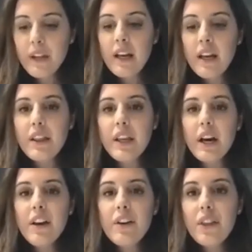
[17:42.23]
The
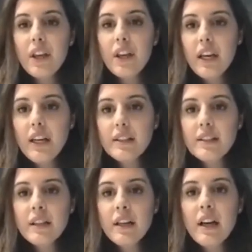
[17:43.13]
other thing is,
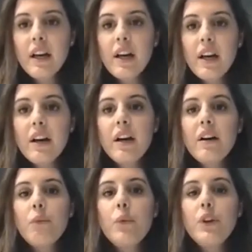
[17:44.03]

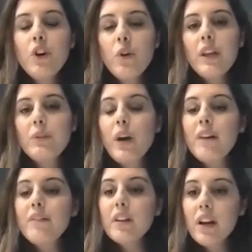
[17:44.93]
we know that we have
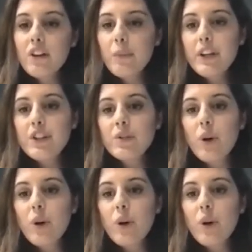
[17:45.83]
a lot of patients who have